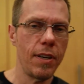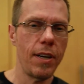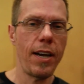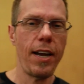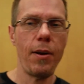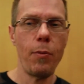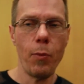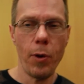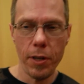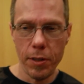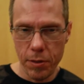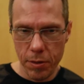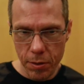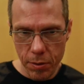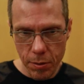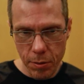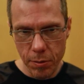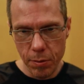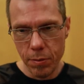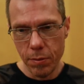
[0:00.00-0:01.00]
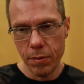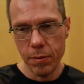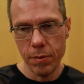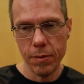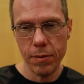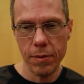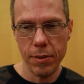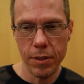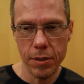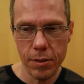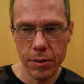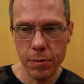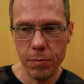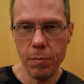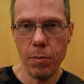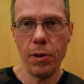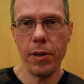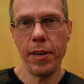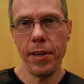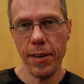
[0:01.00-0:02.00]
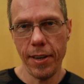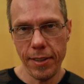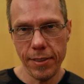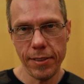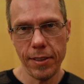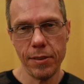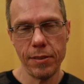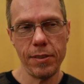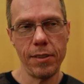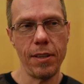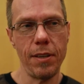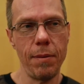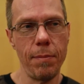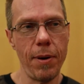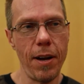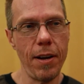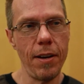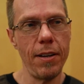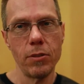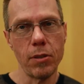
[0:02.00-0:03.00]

I went to this Boogie Nights I was telling you about.